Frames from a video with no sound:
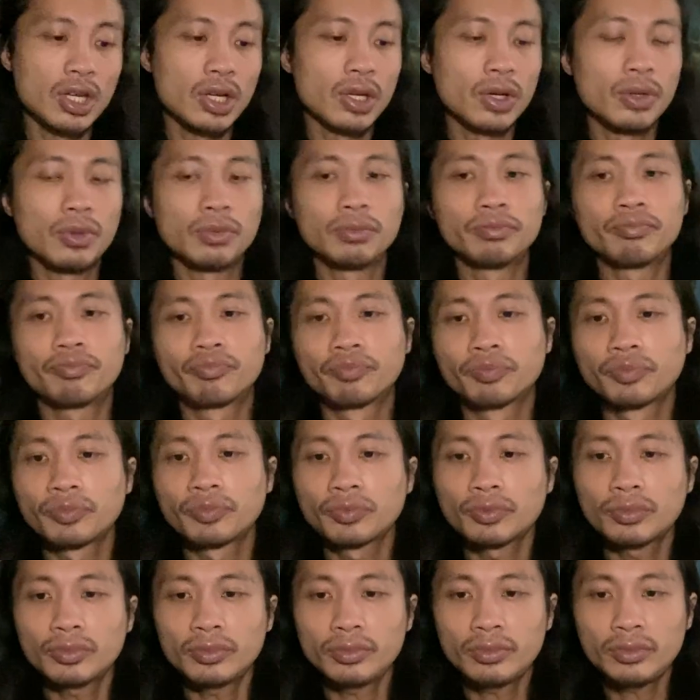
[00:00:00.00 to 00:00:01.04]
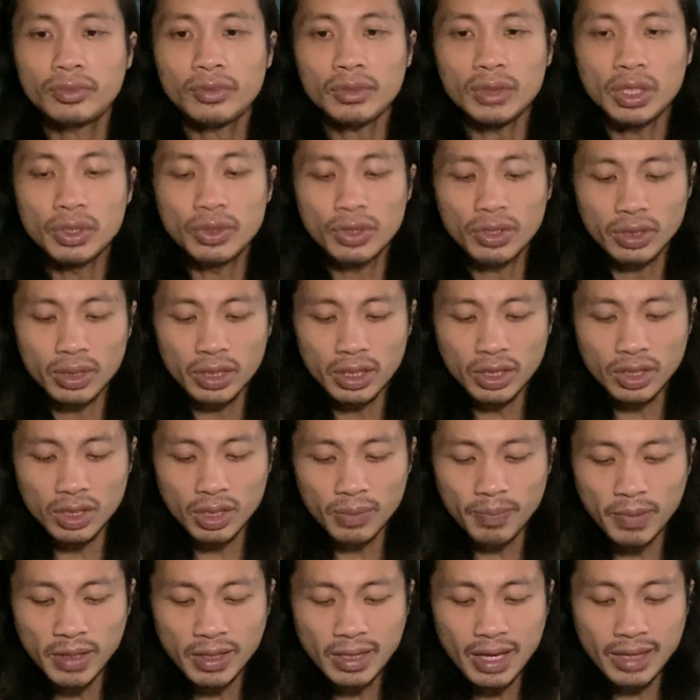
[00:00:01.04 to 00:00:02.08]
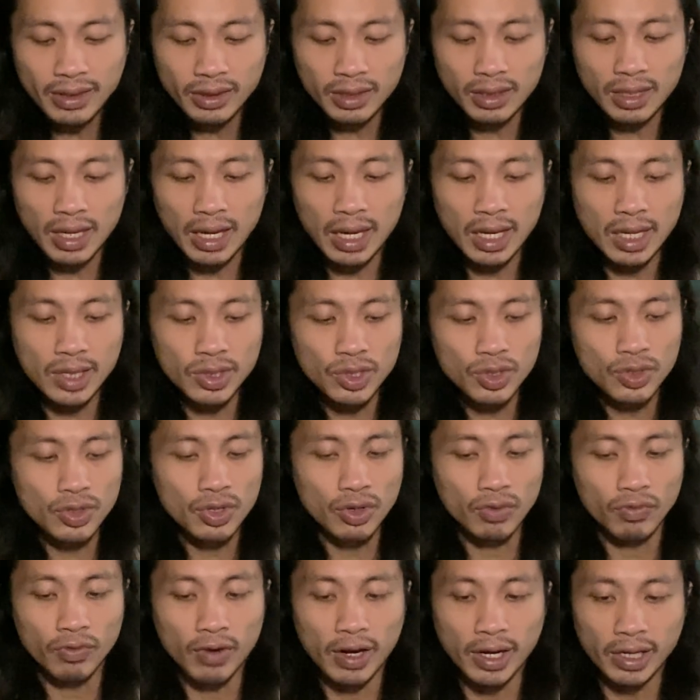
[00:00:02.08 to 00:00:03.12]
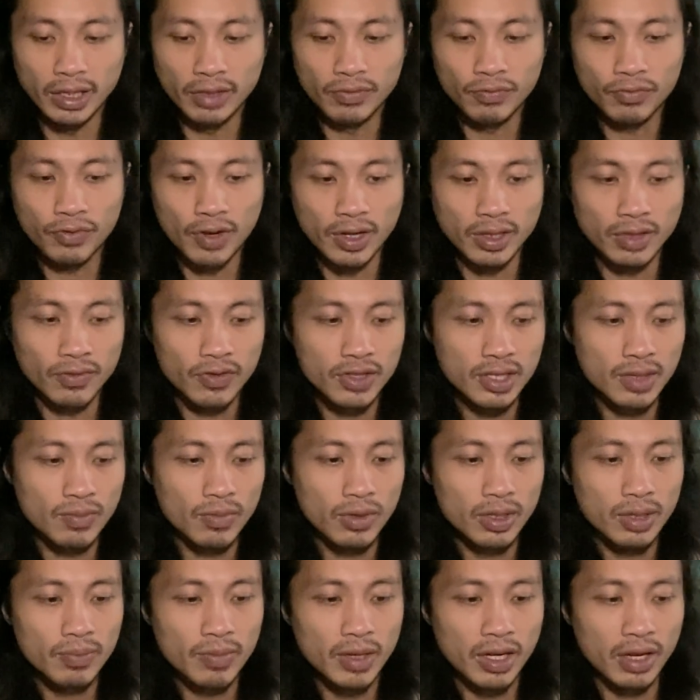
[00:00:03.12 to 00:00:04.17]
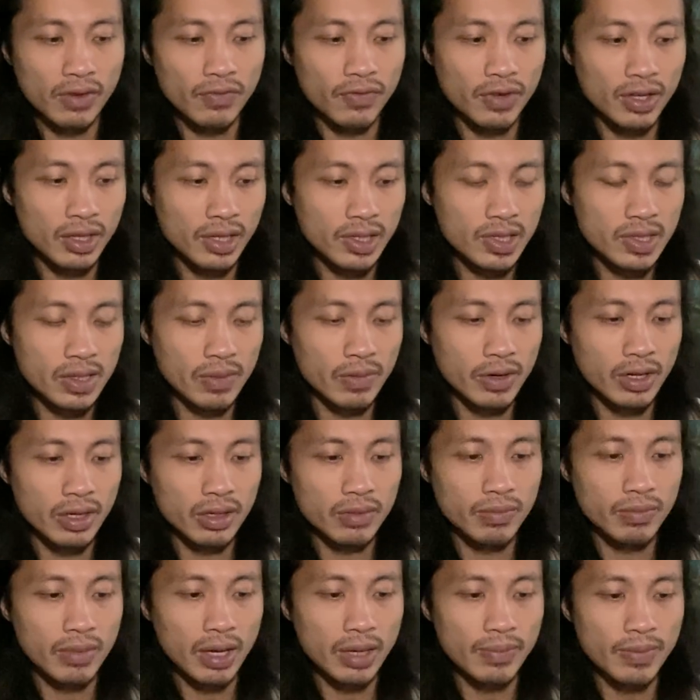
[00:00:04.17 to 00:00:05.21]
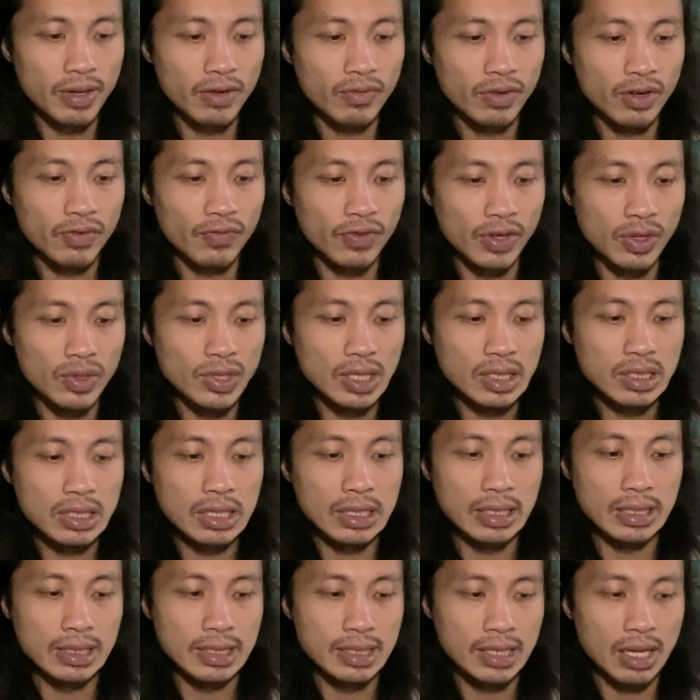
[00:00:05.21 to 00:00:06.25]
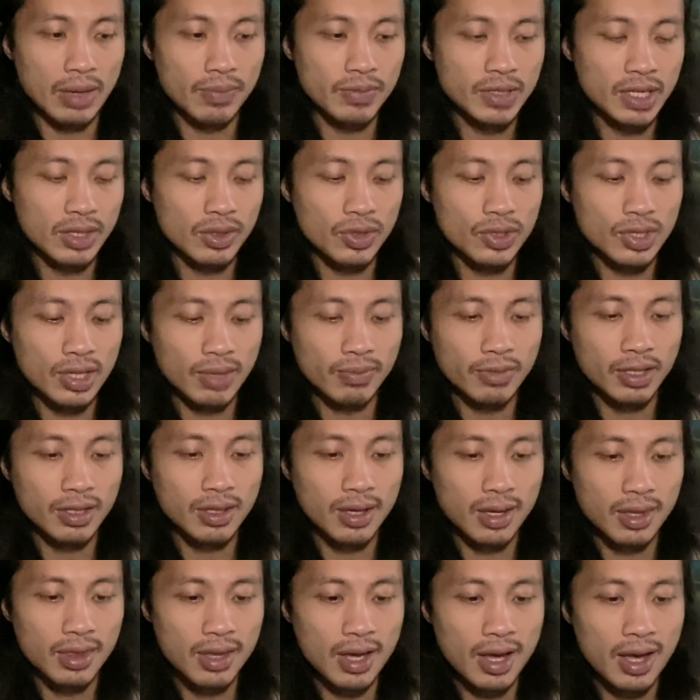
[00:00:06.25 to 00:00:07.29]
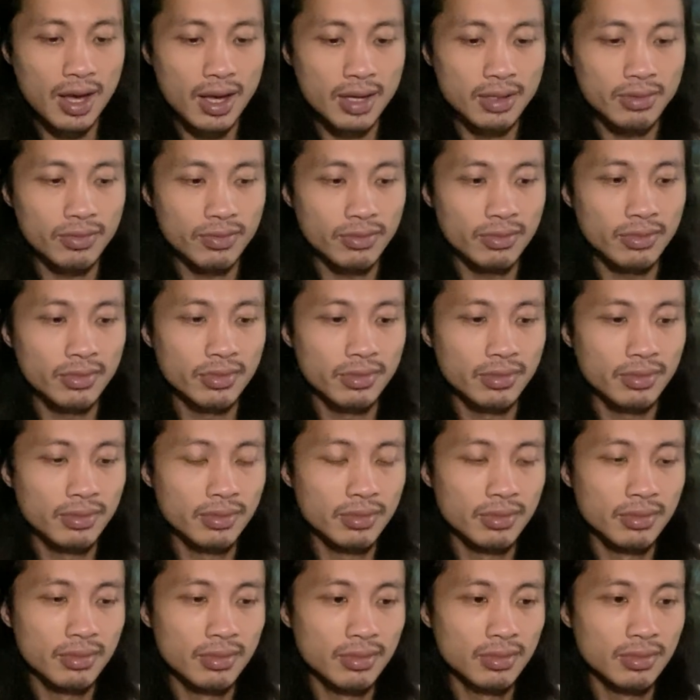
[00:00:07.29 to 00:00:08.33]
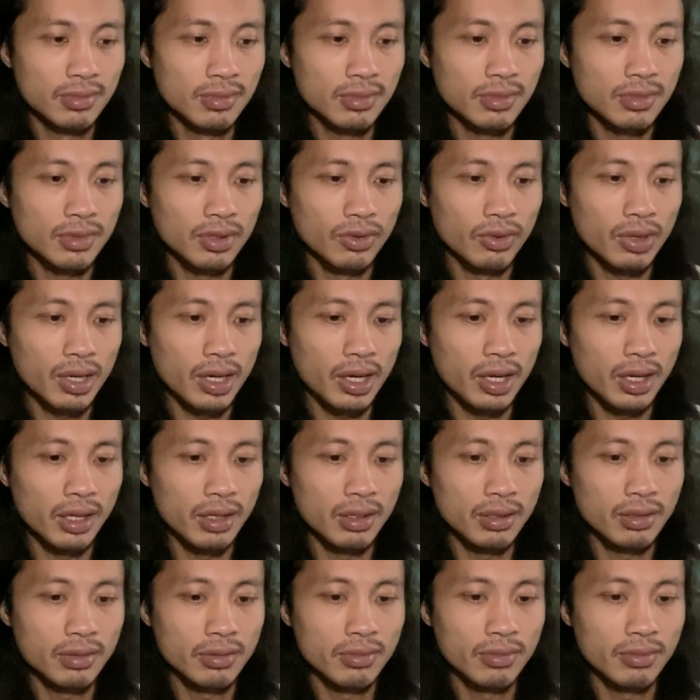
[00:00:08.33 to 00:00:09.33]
know, there, it could be that the answers are right in front of someone, but I feel like someone here might be refusing to accept it or something like that. Okay